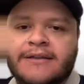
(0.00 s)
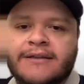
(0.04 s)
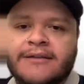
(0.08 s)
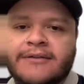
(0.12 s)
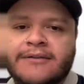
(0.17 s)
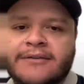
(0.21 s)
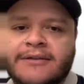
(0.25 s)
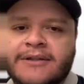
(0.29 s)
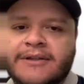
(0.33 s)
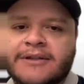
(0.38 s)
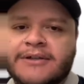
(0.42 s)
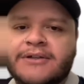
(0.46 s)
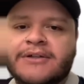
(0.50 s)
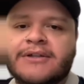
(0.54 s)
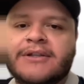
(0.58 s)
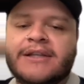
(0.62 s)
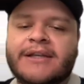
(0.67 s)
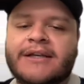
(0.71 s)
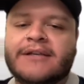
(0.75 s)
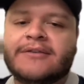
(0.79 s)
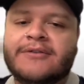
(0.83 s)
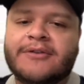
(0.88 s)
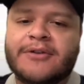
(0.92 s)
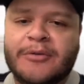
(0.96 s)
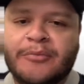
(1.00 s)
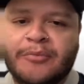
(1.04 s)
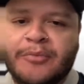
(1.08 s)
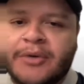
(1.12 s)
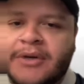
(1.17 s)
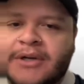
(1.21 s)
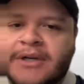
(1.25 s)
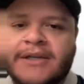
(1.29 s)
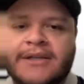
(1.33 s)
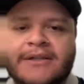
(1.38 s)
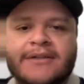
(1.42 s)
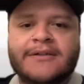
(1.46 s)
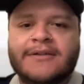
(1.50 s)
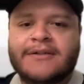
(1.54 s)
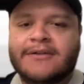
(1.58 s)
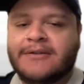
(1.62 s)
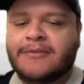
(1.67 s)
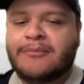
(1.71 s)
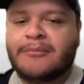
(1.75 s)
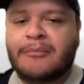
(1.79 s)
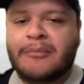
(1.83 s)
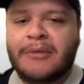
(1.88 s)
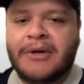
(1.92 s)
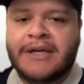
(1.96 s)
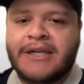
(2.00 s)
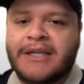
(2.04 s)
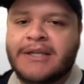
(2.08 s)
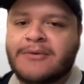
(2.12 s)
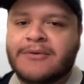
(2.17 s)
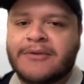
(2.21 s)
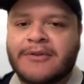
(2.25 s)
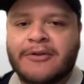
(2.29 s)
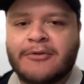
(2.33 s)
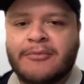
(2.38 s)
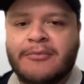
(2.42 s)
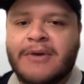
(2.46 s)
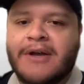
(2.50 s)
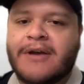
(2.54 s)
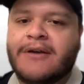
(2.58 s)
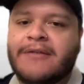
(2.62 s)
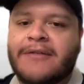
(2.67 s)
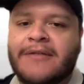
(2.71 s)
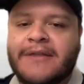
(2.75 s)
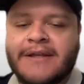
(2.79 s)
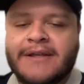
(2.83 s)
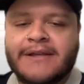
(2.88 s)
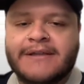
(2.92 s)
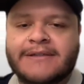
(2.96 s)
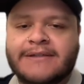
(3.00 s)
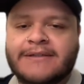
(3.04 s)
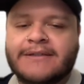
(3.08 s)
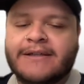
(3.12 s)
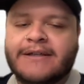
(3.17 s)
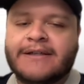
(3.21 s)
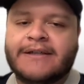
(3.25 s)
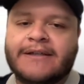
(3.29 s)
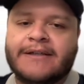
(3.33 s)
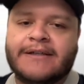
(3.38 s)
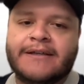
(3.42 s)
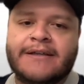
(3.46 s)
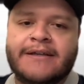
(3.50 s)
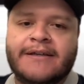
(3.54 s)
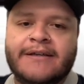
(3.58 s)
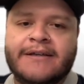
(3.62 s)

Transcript: look like they're putting their money where their mouth is. Like,